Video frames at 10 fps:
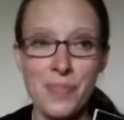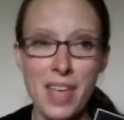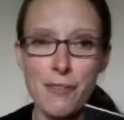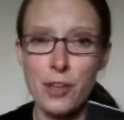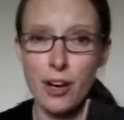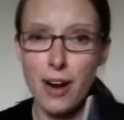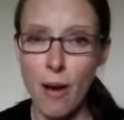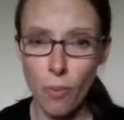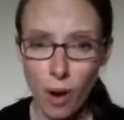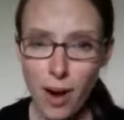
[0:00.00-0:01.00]
if you're
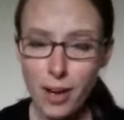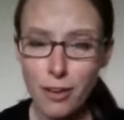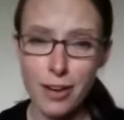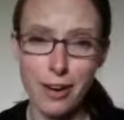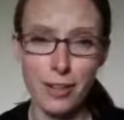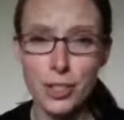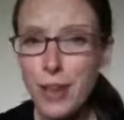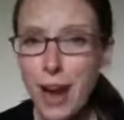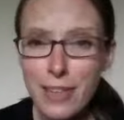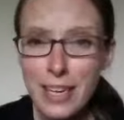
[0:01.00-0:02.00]
at work or
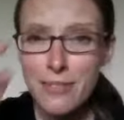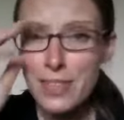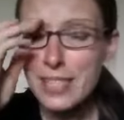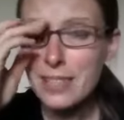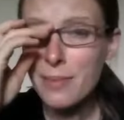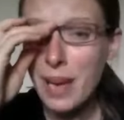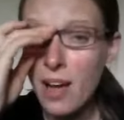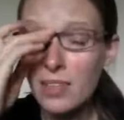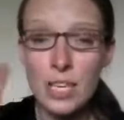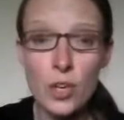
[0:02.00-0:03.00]
traveling and visit somebody's
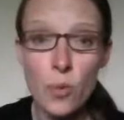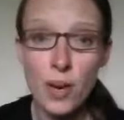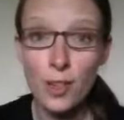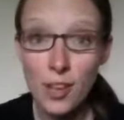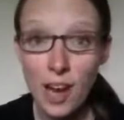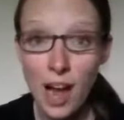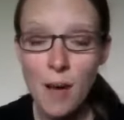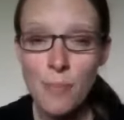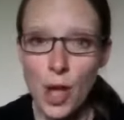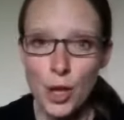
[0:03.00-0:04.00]
house and you want to look it
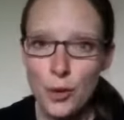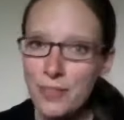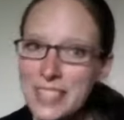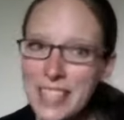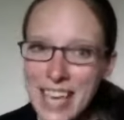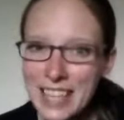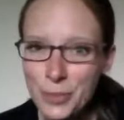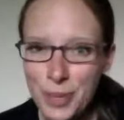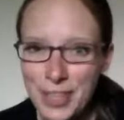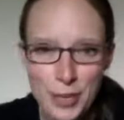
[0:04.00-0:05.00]
up, you don't have to take
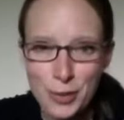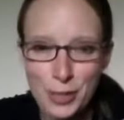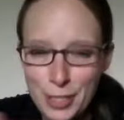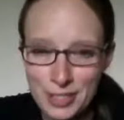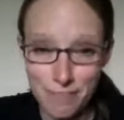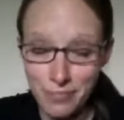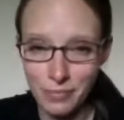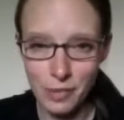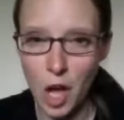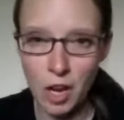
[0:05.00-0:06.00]
this with you. You can just
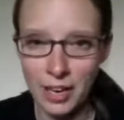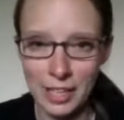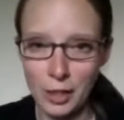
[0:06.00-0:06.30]
log on and